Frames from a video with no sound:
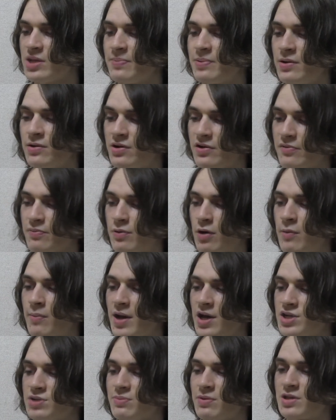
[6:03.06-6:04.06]
their period of
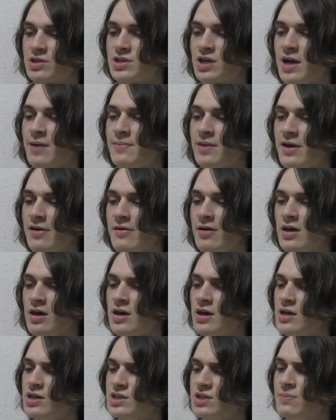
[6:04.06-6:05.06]
probation by the time they
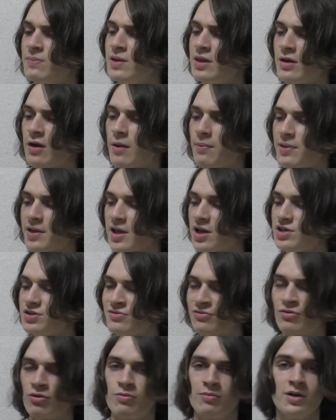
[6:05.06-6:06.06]
submit their
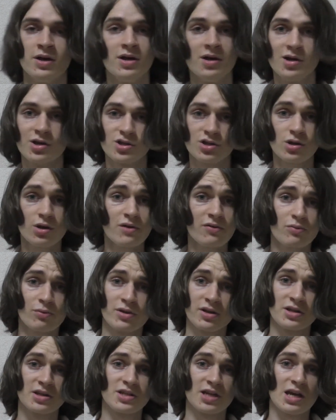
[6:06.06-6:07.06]
application form. So they're even
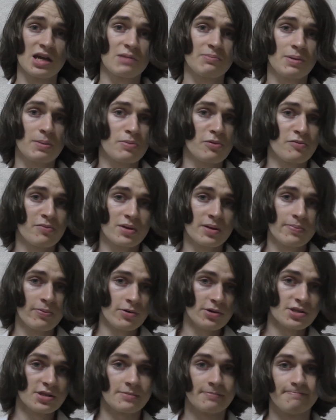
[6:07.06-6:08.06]
willing to take in people who've been to
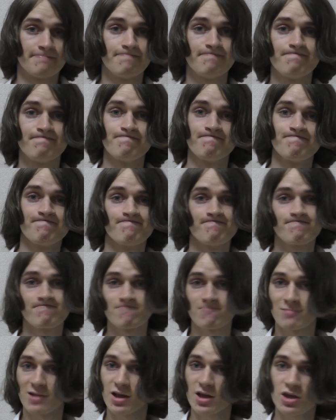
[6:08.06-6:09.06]
prison.
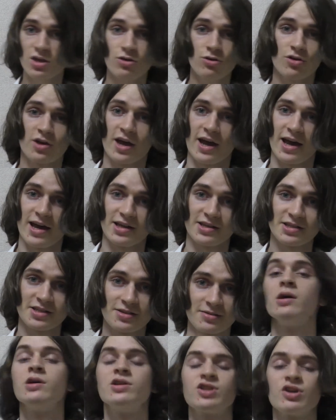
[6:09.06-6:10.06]
Lucky you
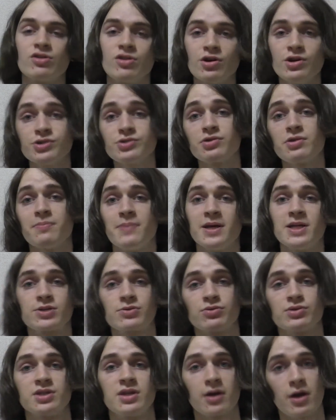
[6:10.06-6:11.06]
guys. So those are all the basic
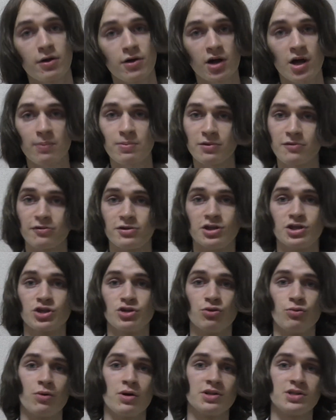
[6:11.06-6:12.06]
rules. There are a couple of
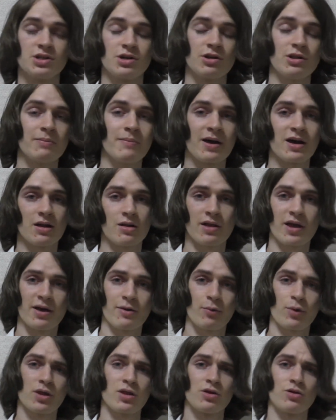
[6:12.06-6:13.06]
additional ones that only matter, like
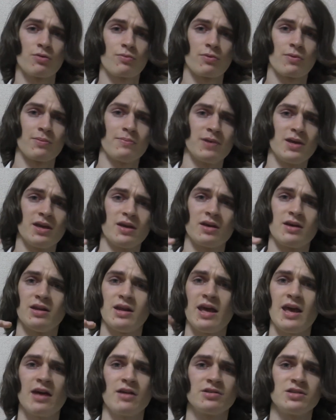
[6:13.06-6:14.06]
whether you're being an
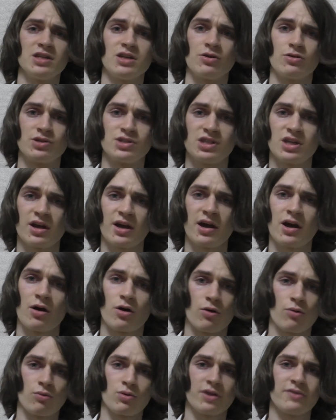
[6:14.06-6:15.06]
ALT or a
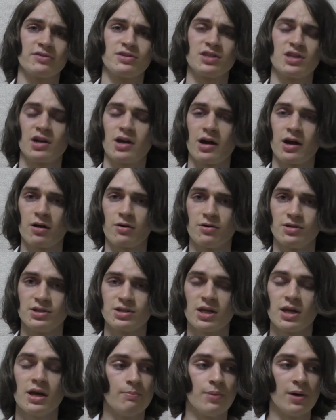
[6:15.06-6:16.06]
CIR or whatever CIR
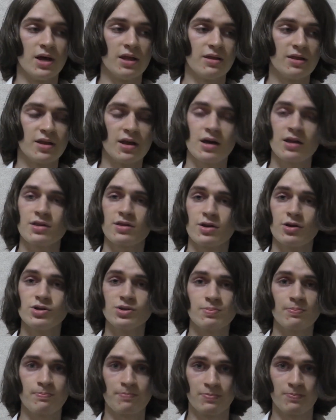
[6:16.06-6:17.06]
is. But those
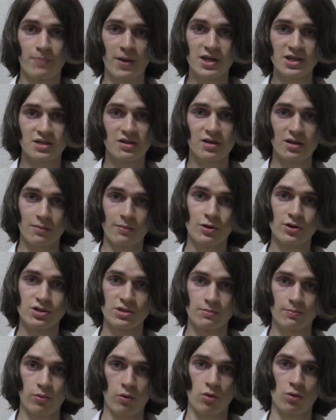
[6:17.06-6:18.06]
are basically the most
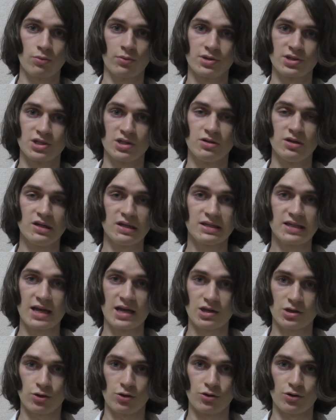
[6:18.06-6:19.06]
important ones that you need to
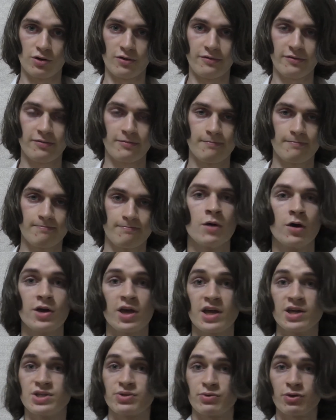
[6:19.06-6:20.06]
take note of.
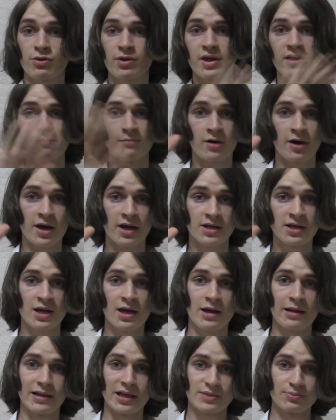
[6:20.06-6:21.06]
Okay, so with all that in mind,
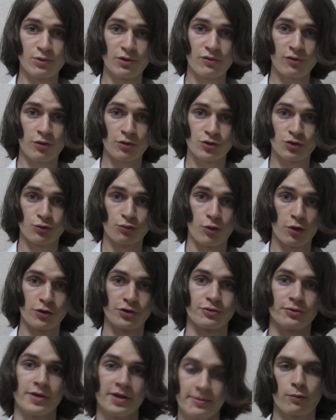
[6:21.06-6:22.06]
let's move on to
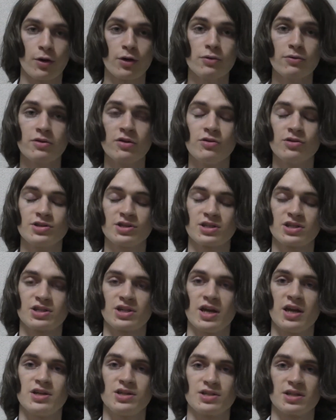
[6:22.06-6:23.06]
Rotary. Rotary Youth
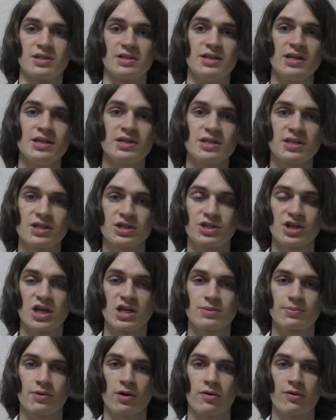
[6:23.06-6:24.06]
Exchange is a decent
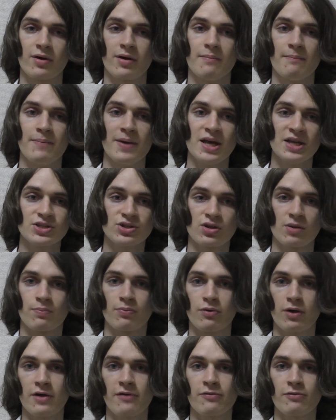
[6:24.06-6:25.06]
exchange program based on a
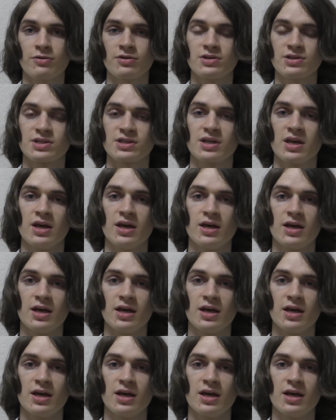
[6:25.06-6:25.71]
preference